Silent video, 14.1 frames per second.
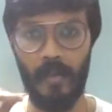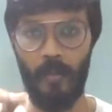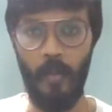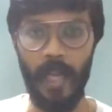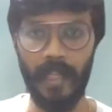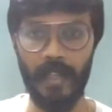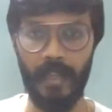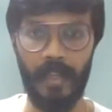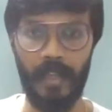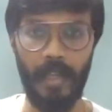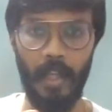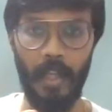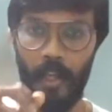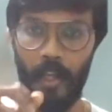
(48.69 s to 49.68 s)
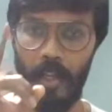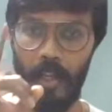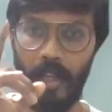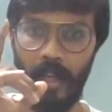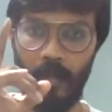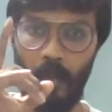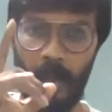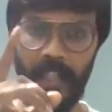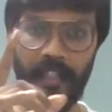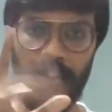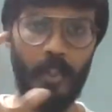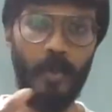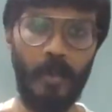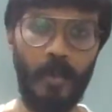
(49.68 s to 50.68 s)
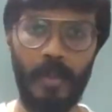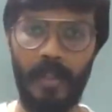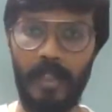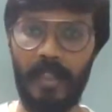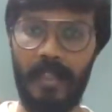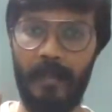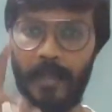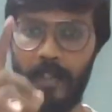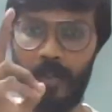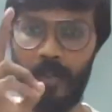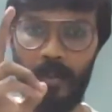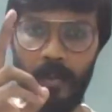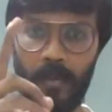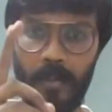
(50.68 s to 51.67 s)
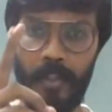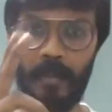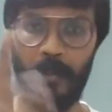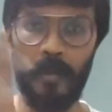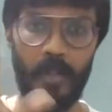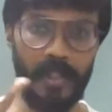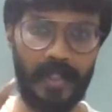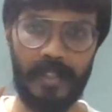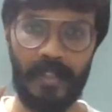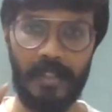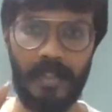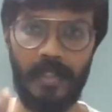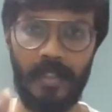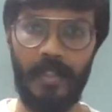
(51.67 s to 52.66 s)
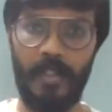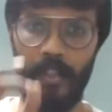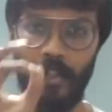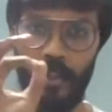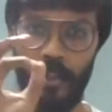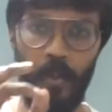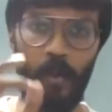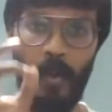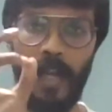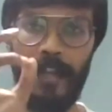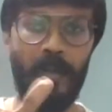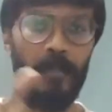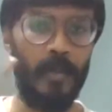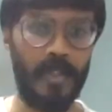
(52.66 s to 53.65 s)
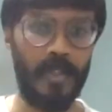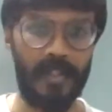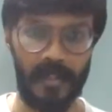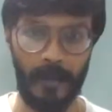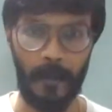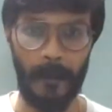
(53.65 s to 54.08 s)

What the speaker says: One is you. Number 2, your books. You and your books.